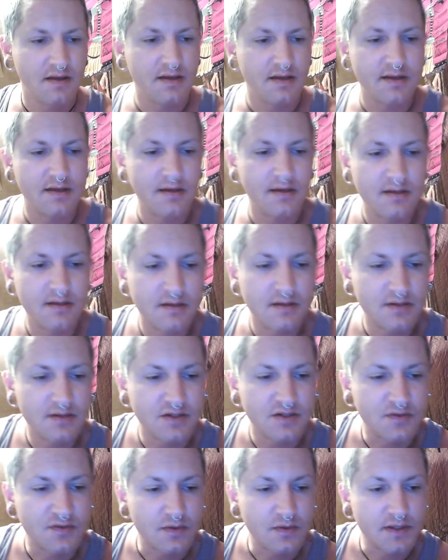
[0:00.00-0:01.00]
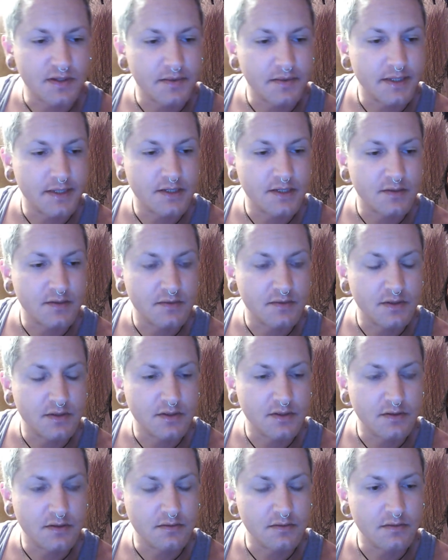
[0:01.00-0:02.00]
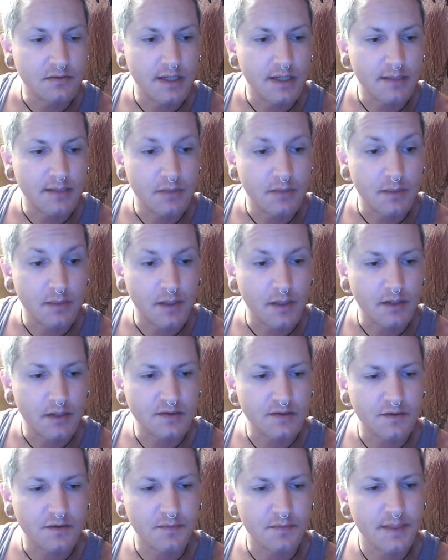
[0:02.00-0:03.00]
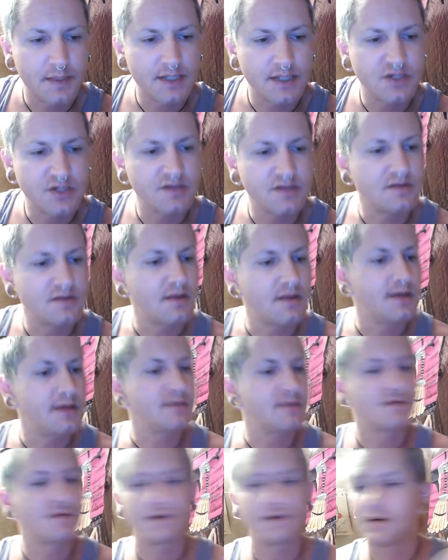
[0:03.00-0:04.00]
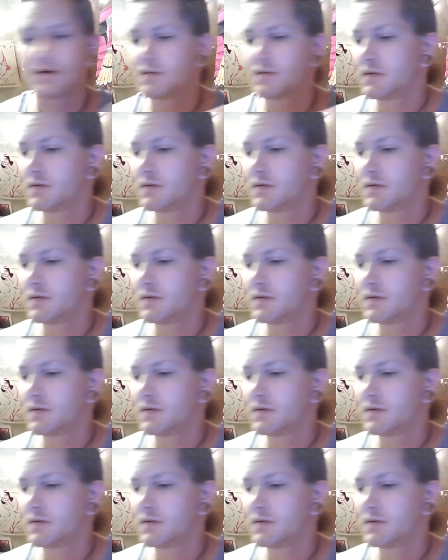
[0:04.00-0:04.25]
It's just really weird to like, bookmark certain pages and things, so.